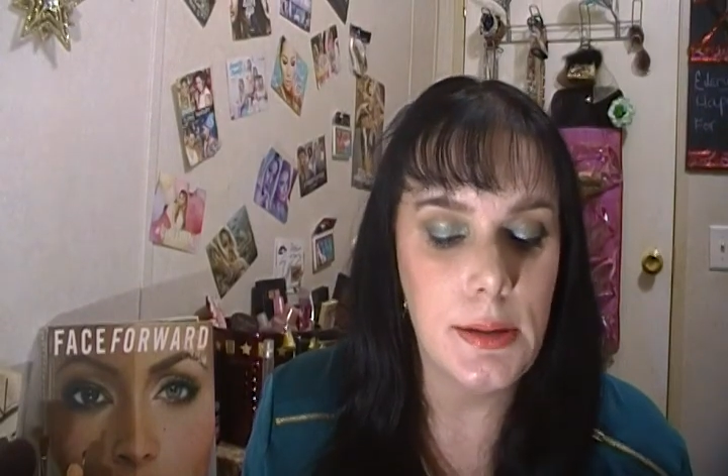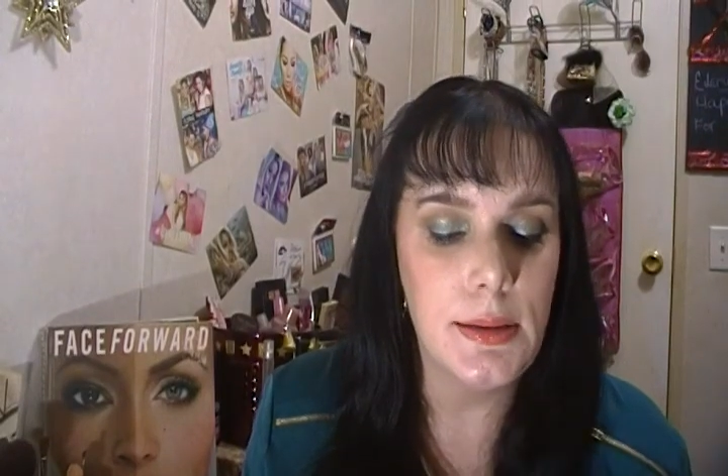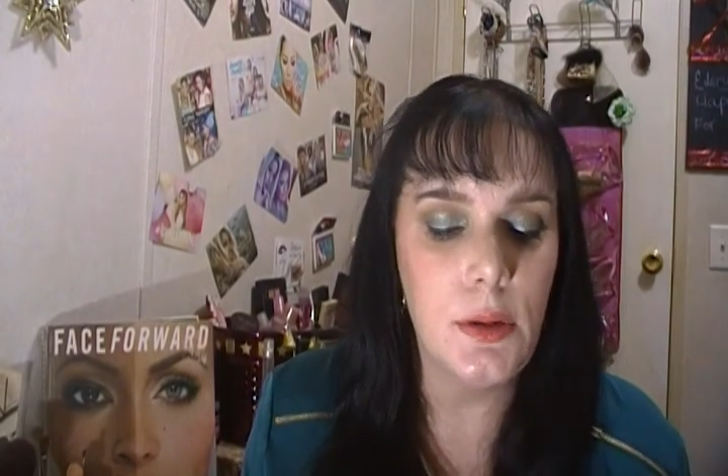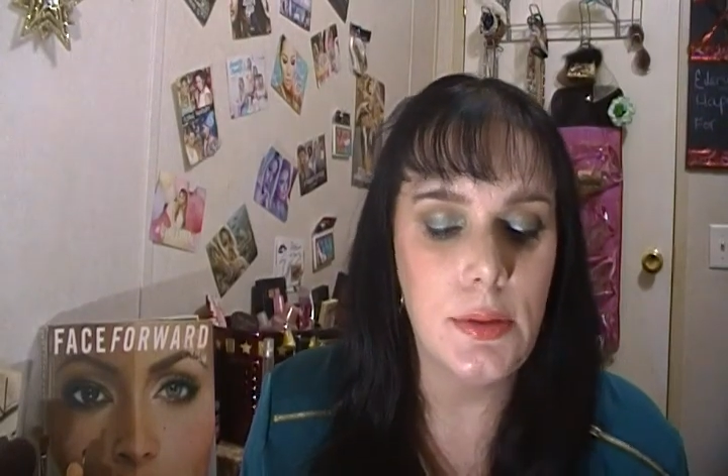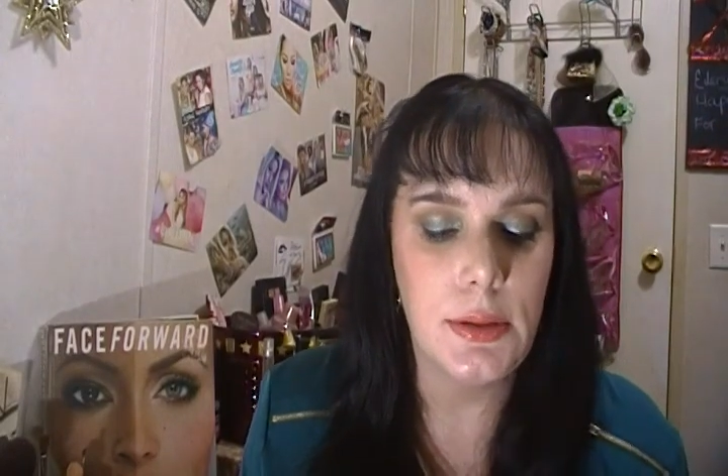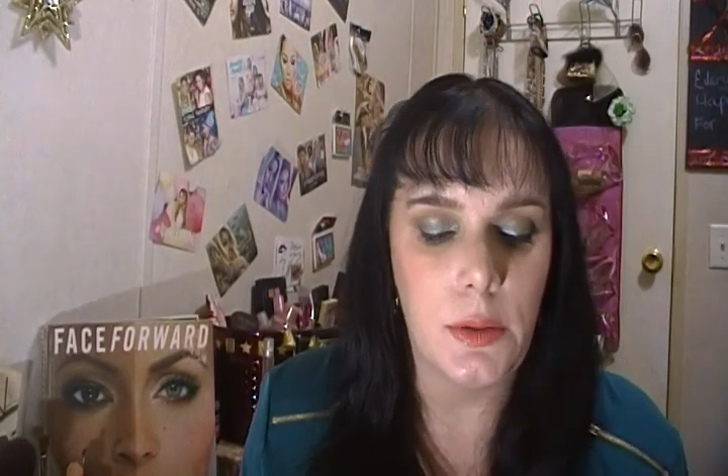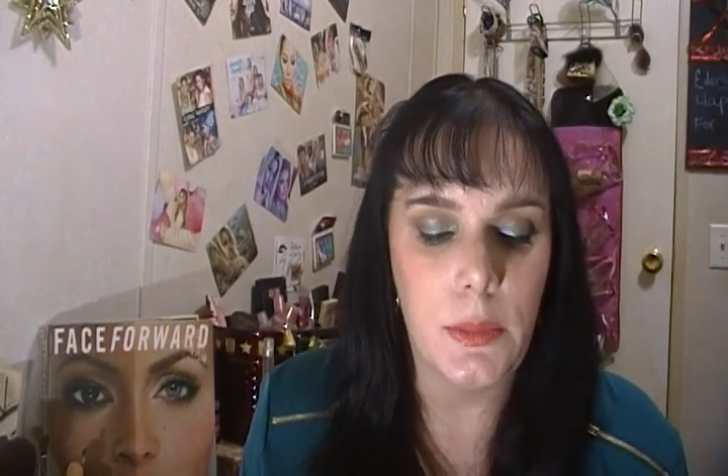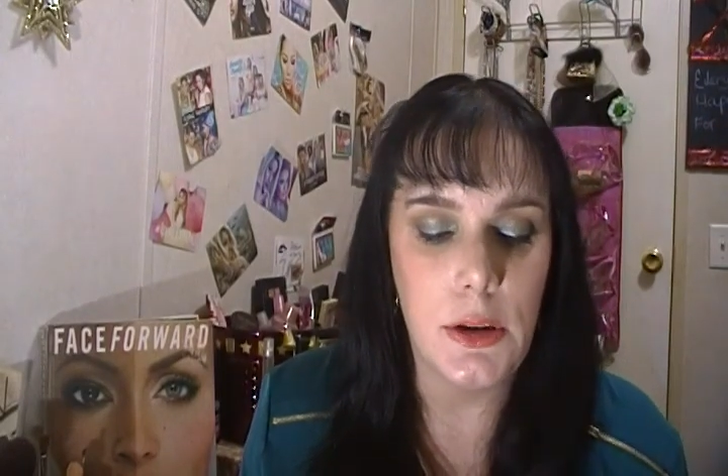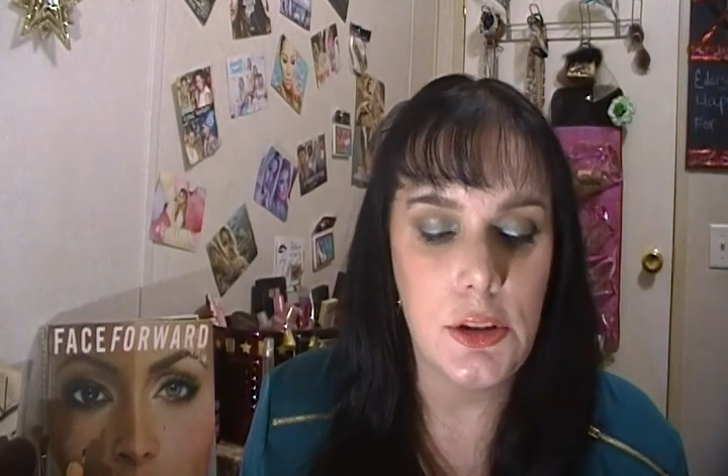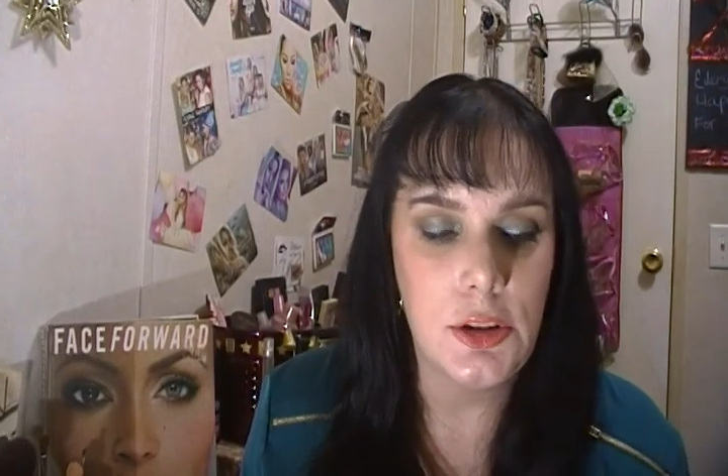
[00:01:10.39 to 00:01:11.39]
so
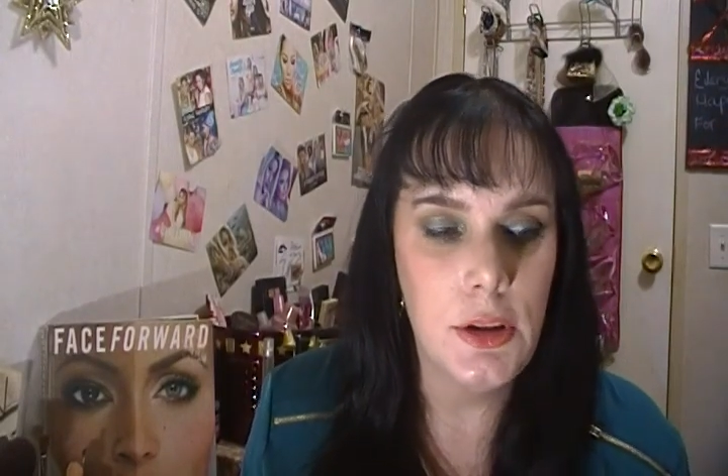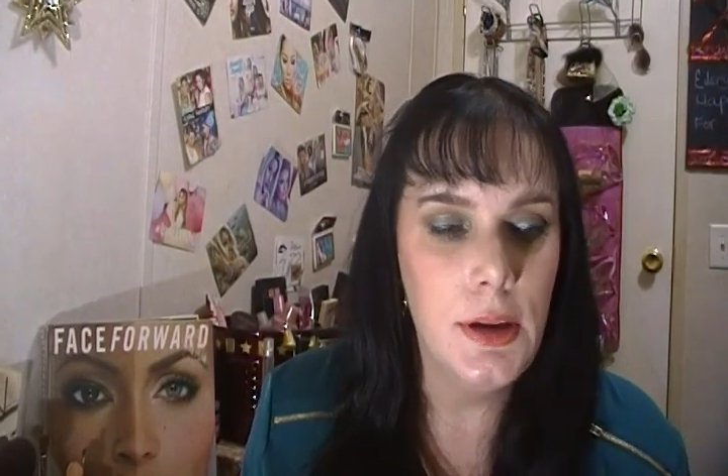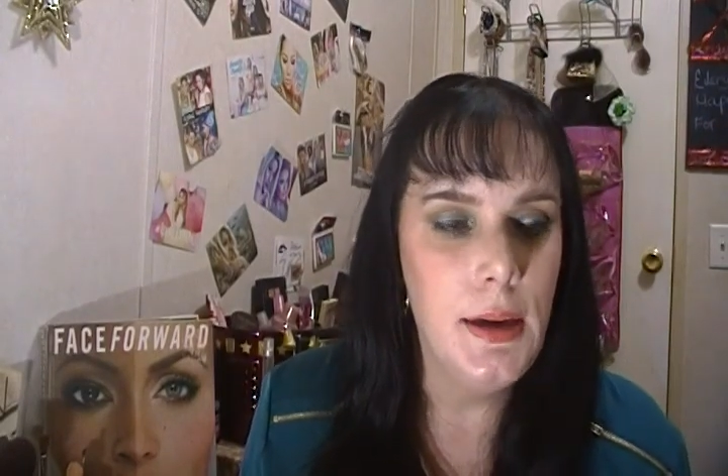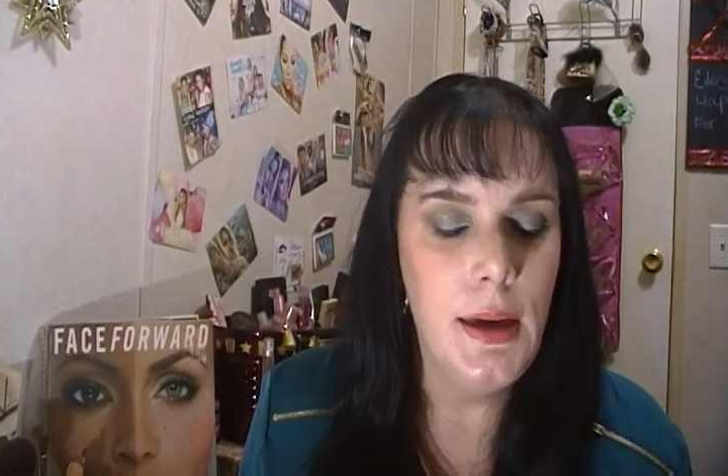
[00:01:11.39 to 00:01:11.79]
much.